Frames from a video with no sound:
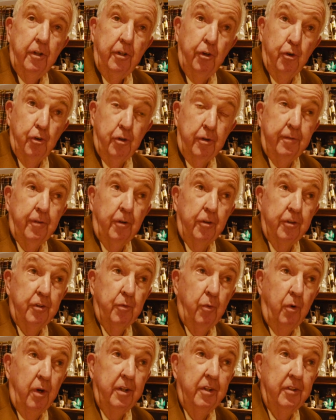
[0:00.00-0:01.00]
You're the
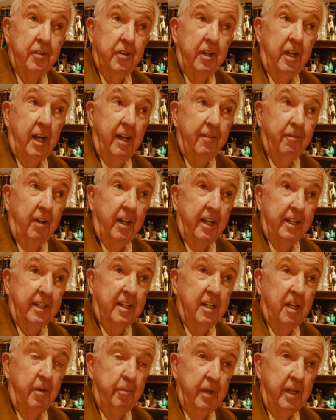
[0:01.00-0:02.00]
first ones that I've
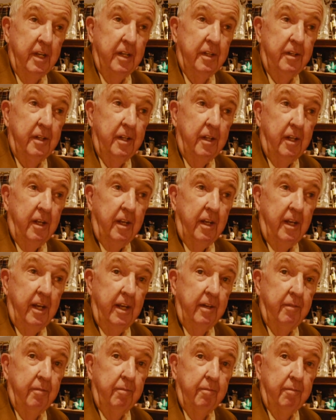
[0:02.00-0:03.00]
let come in
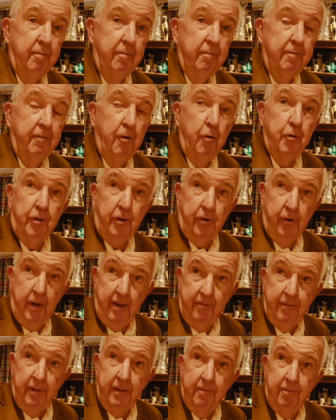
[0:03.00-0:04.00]
and
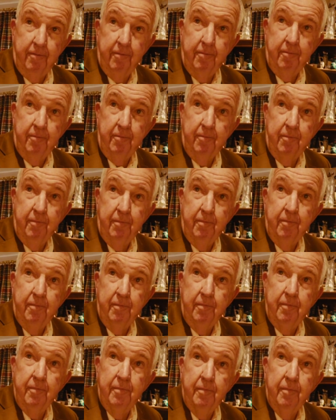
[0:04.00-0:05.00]
photograph it.
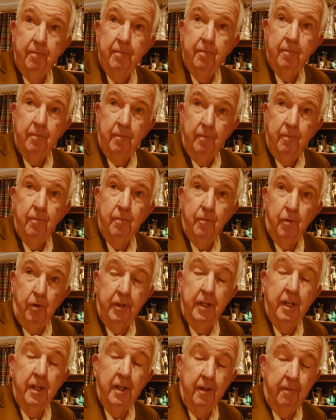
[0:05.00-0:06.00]
Is that true?
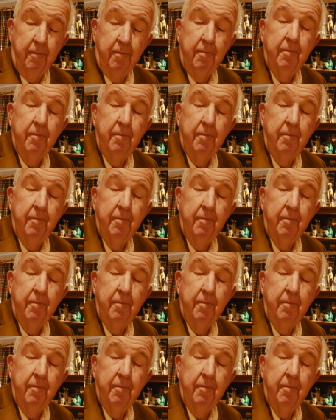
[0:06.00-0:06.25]
Oh, yeah.